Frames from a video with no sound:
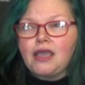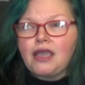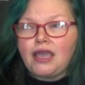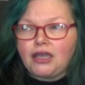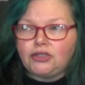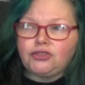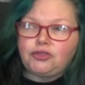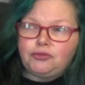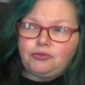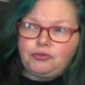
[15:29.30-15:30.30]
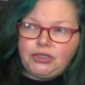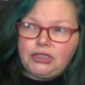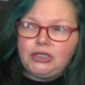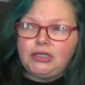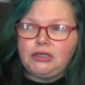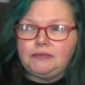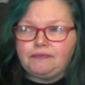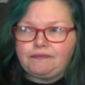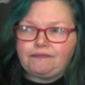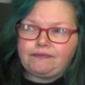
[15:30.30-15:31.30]
and be
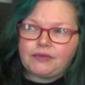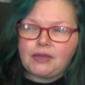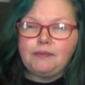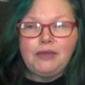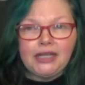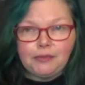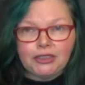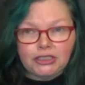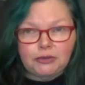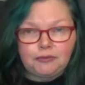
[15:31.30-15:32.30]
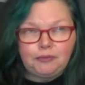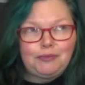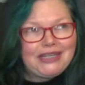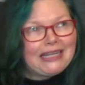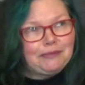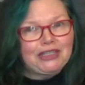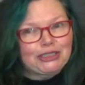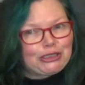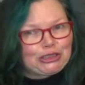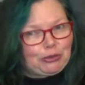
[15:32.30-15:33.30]

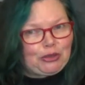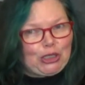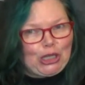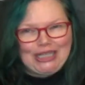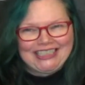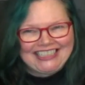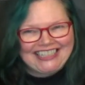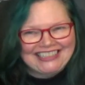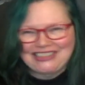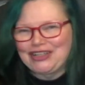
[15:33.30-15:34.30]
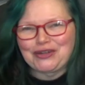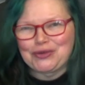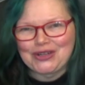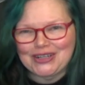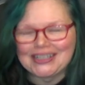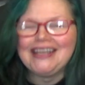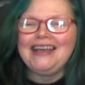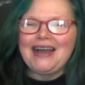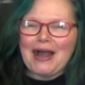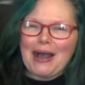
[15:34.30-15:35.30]
manipulatable. That's not a word.
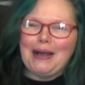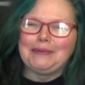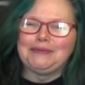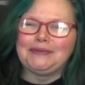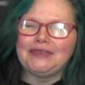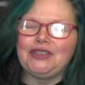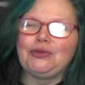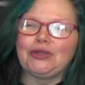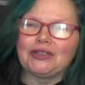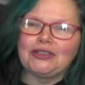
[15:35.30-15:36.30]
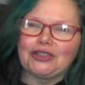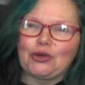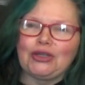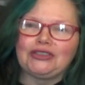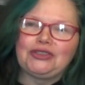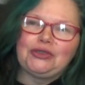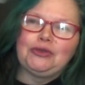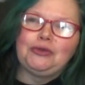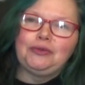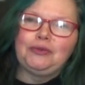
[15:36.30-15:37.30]
You're going
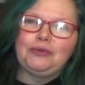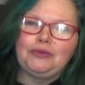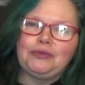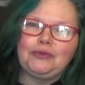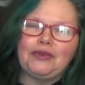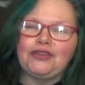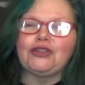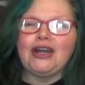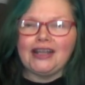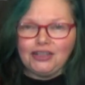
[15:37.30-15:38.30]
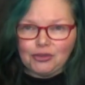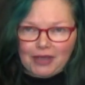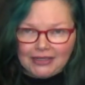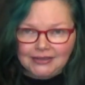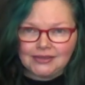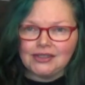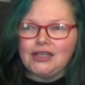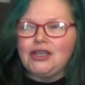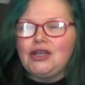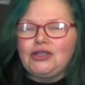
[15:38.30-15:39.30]
to, if you're not at your best,
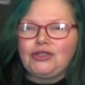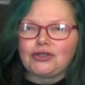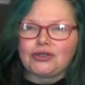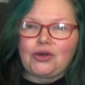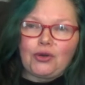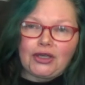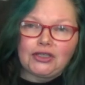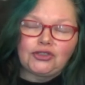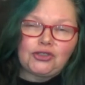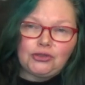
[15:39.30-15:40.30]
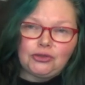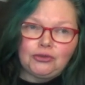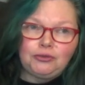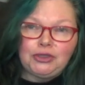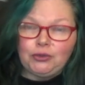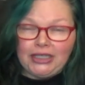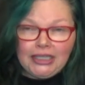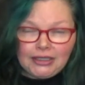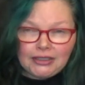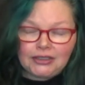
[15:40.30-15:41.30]
you're going to be
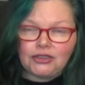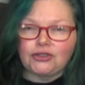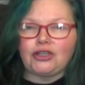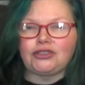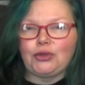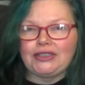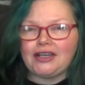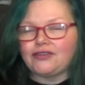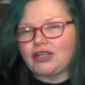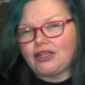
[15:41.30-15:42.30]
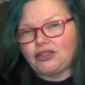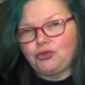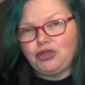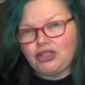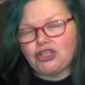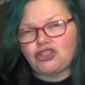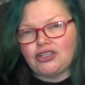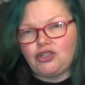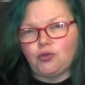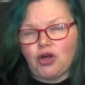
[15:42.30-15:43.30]
weak. You're not going to have the kind of communication
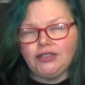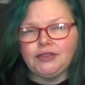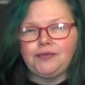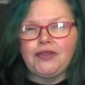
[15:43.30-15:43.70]
that you want.